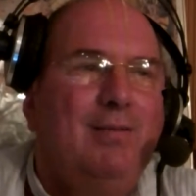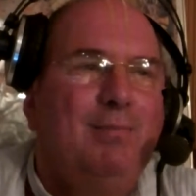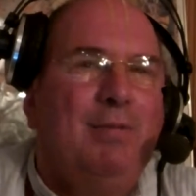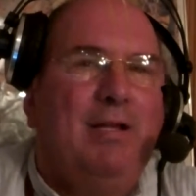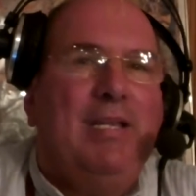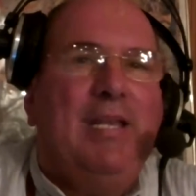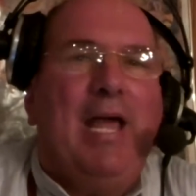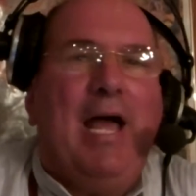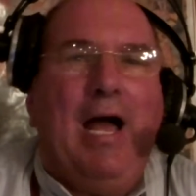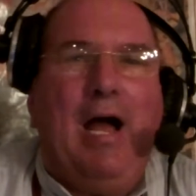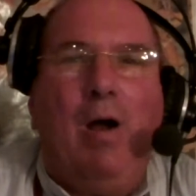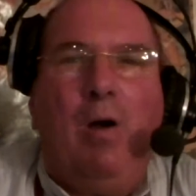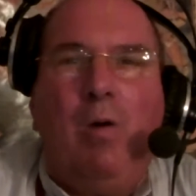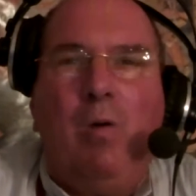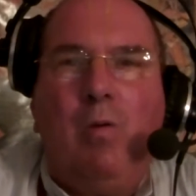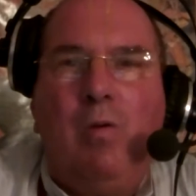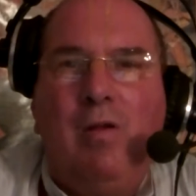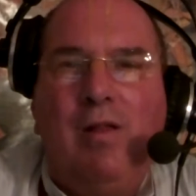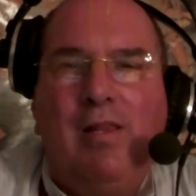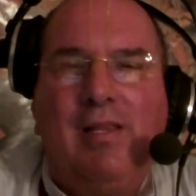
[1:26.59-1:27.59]
But
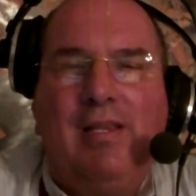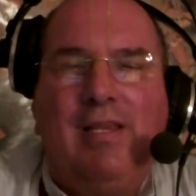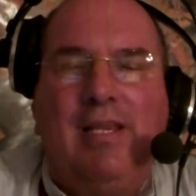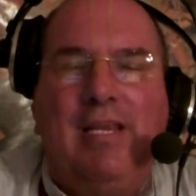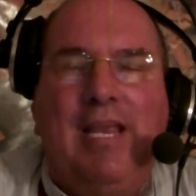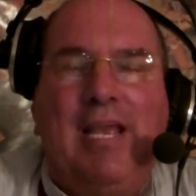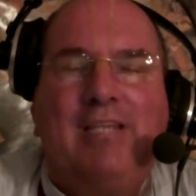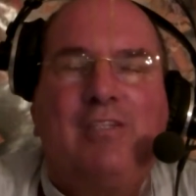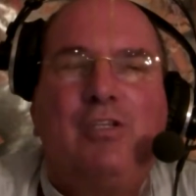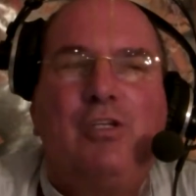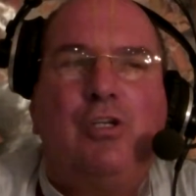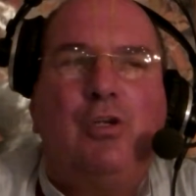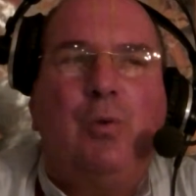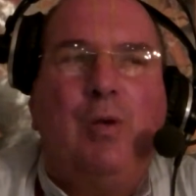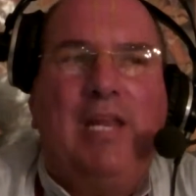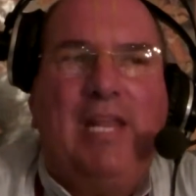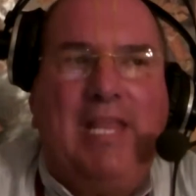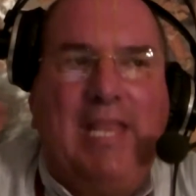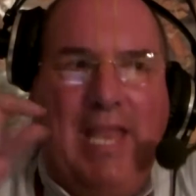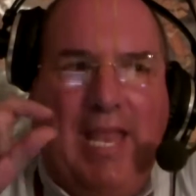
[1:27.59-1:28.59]
now he has to do
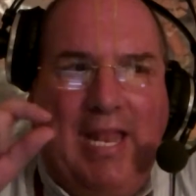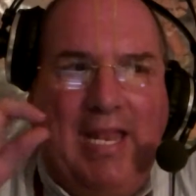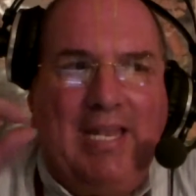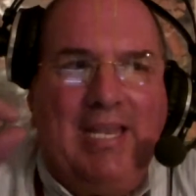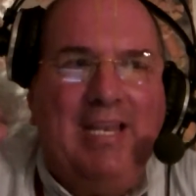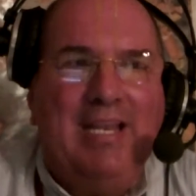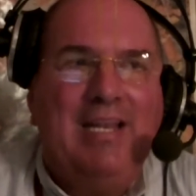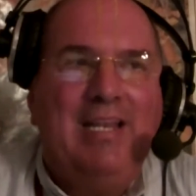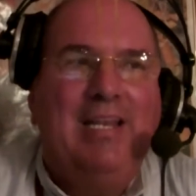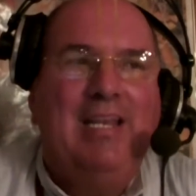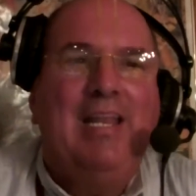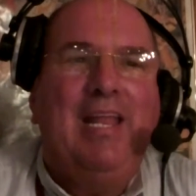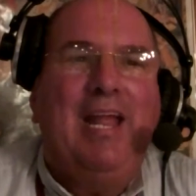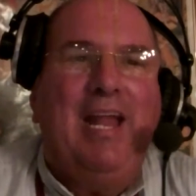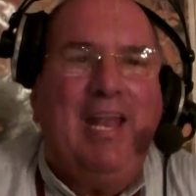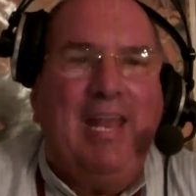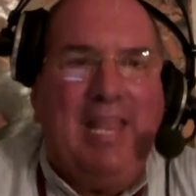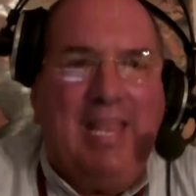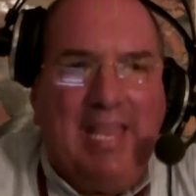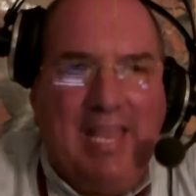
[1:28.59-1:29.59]
it again,
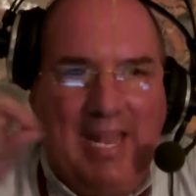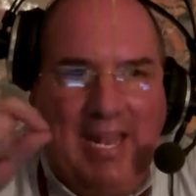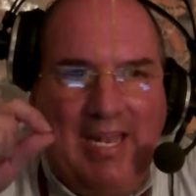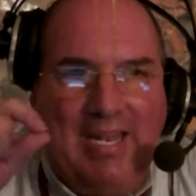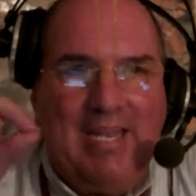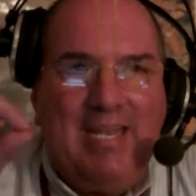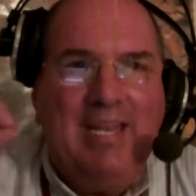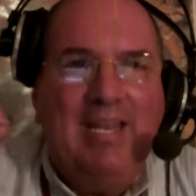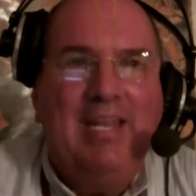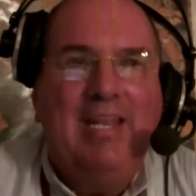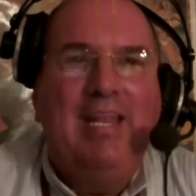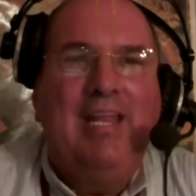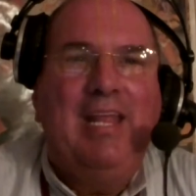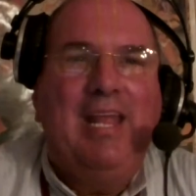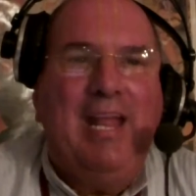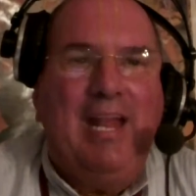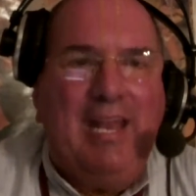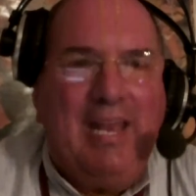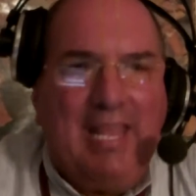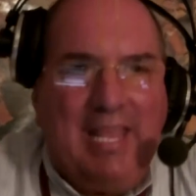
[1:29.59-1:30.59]
and again,
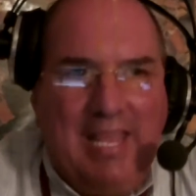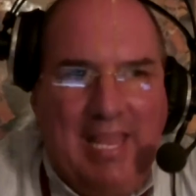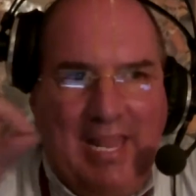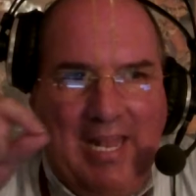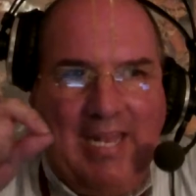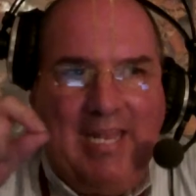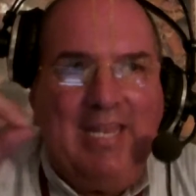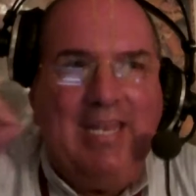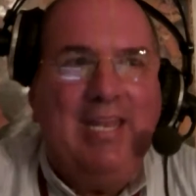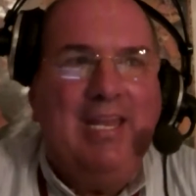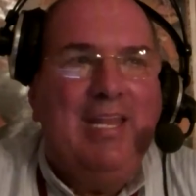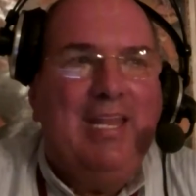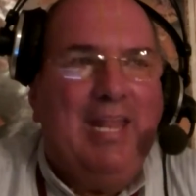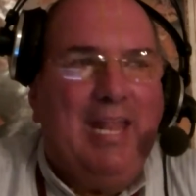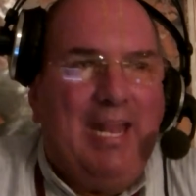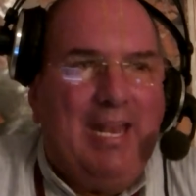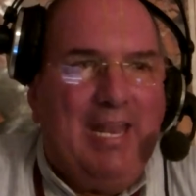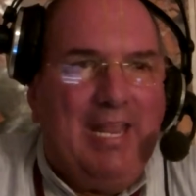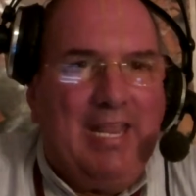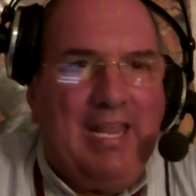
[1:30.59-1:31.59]
and again,
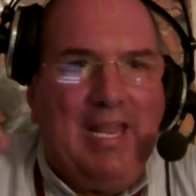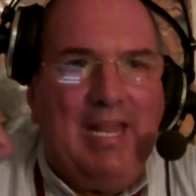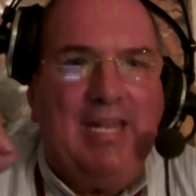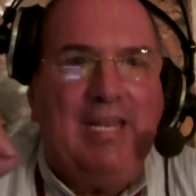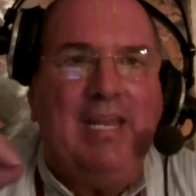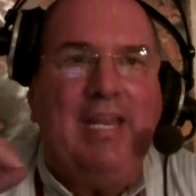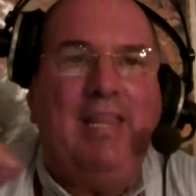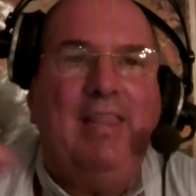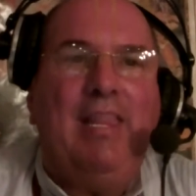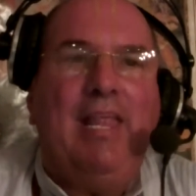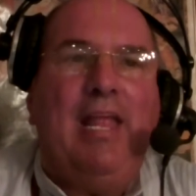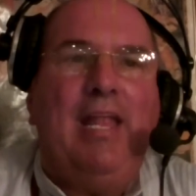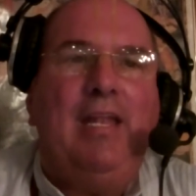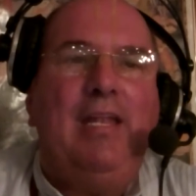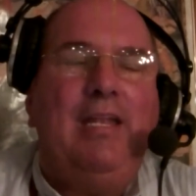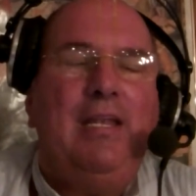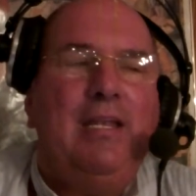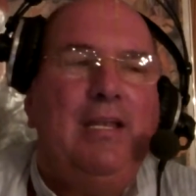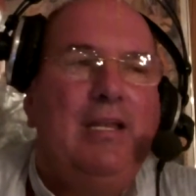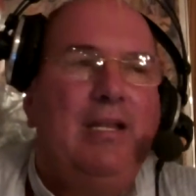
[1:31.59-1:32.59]
and again, and
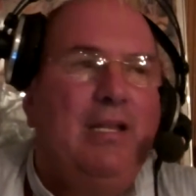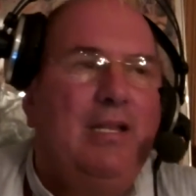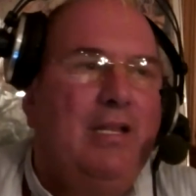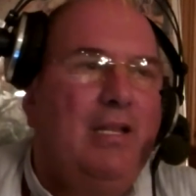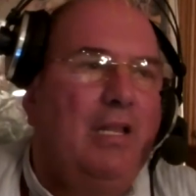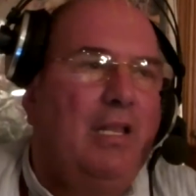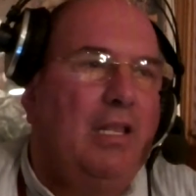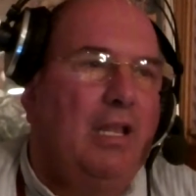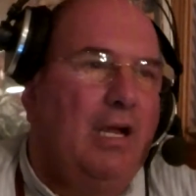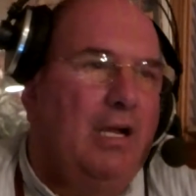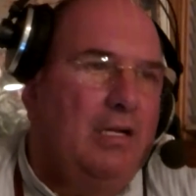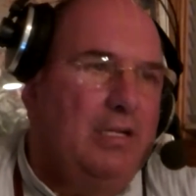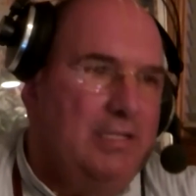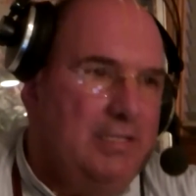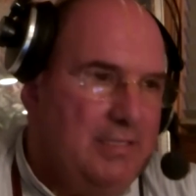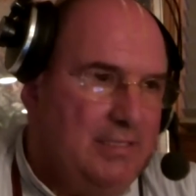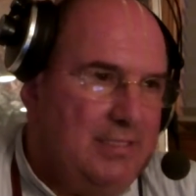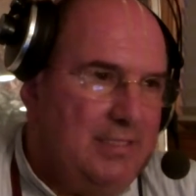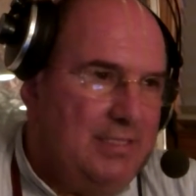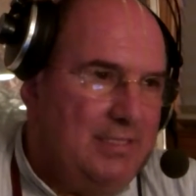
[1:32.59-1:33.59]
then lung
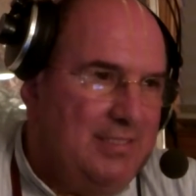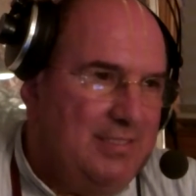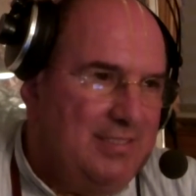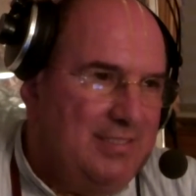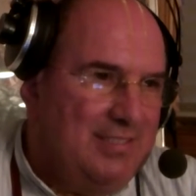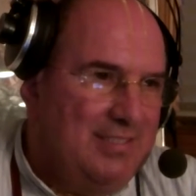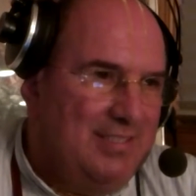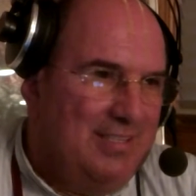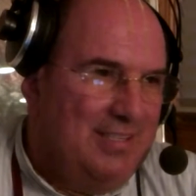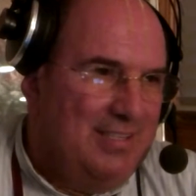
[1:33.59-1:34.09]
disease.